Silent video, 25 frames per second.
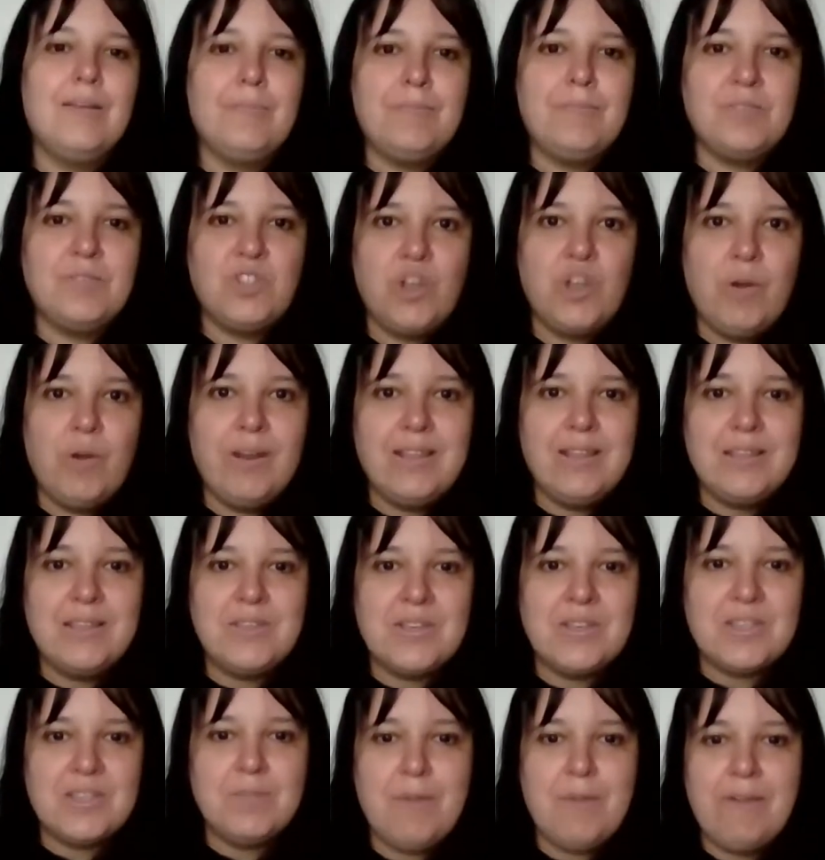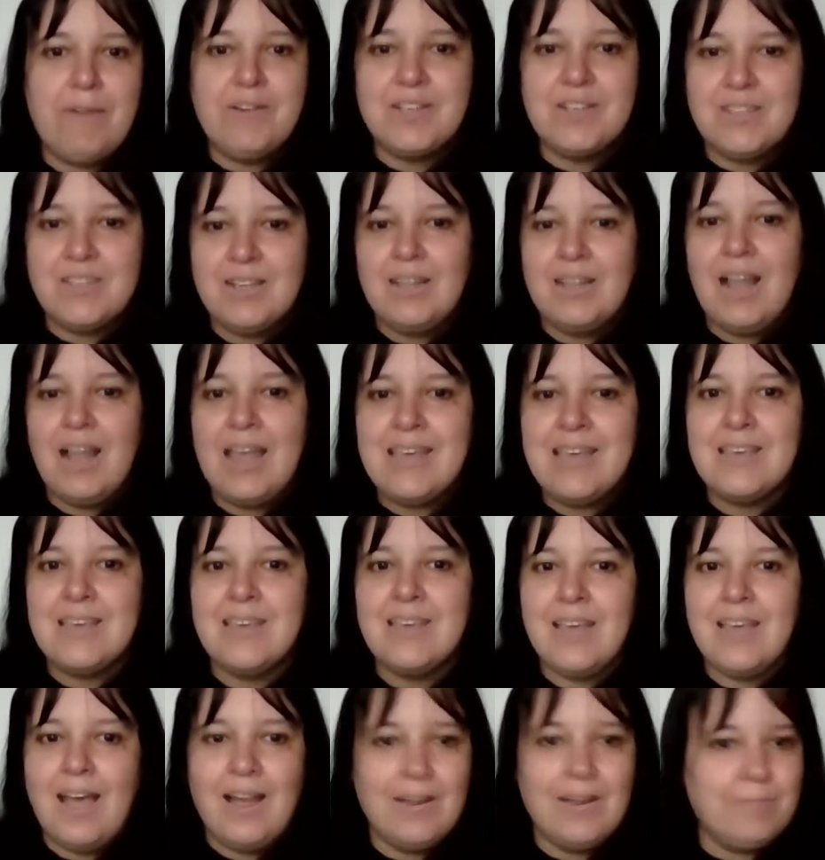during this experience
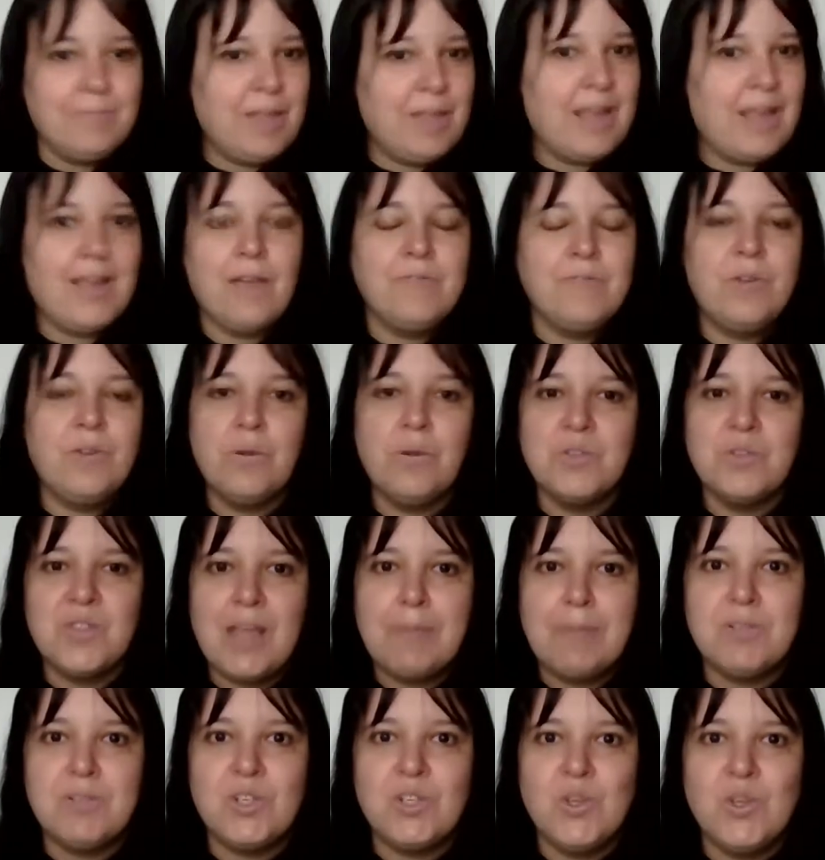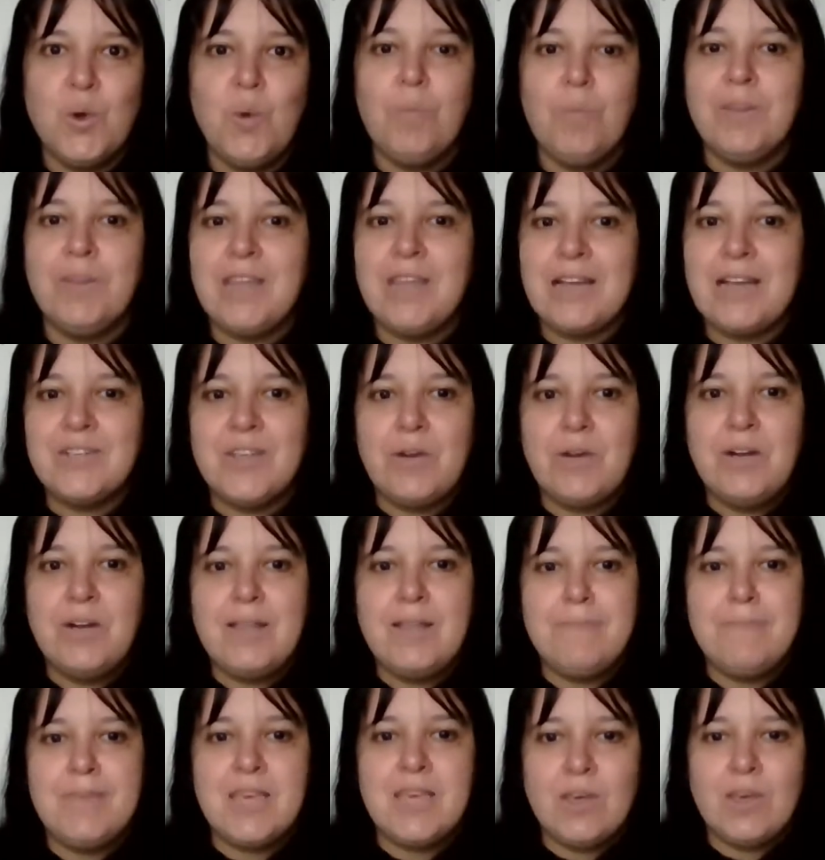like I've not slept at all, but that's
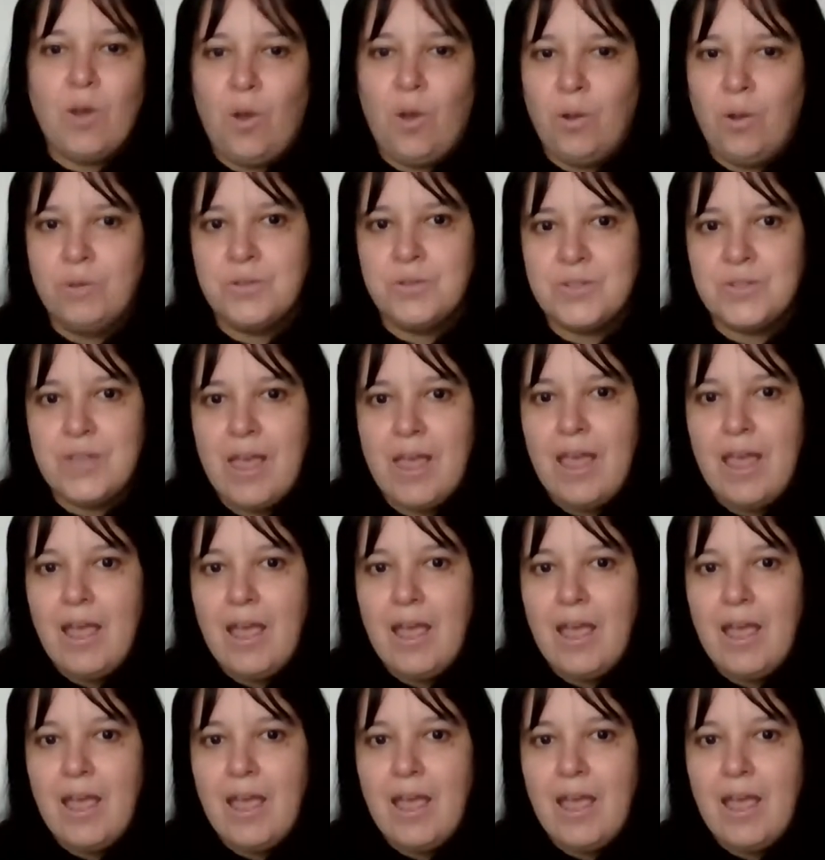only because,